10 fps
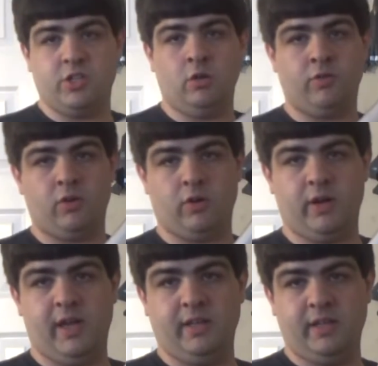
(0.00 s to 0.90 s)

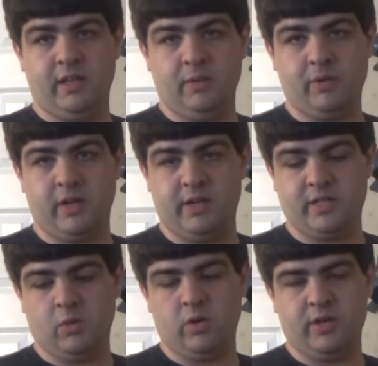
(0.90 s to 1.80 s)
Silver LED
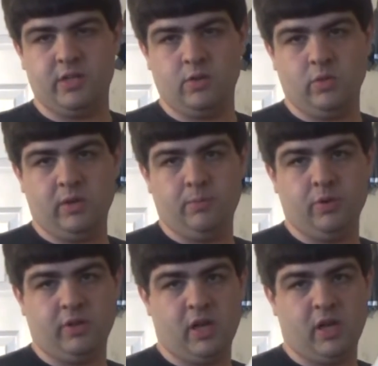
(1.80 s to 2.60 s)
because I wanted to put